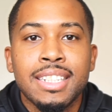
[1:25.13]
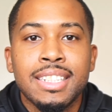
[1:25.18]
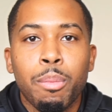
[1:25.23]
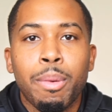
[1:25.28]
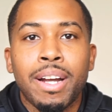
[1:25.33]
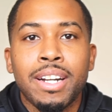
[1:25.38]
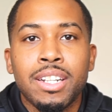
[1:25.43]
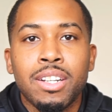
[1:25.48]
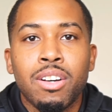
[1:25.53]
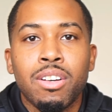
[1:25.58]
About
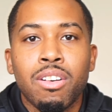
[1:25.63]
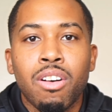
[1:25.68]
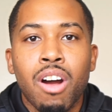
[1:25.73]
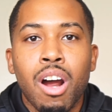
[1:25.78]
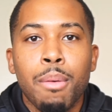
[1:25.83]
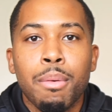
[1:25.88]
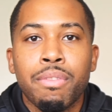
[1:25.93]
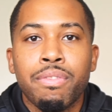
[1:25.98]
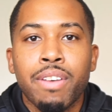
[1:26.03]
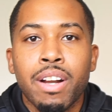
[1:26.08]
to go to
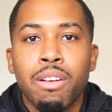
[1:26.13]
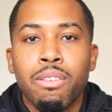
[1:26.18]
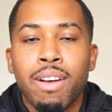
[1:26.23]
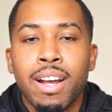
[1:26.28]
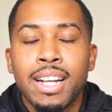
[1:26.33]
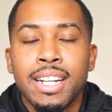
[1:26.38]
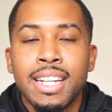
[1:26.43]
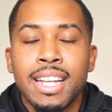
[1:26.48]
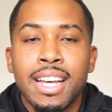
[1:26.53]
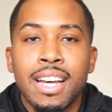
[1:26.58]
Harbor Freight right
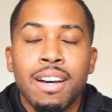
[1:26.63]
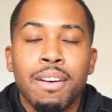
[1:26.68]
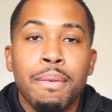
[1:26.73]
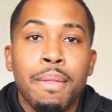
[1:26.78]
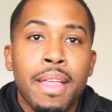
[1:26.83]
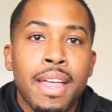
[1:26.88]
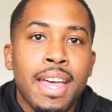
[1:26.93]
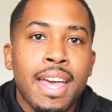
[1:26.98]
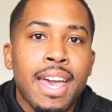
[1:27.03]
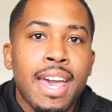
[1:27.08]
now,
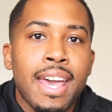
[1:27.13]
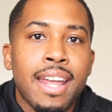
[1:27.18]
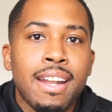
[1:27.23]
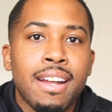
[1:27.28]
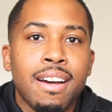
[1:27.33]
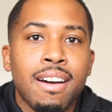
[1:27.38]
and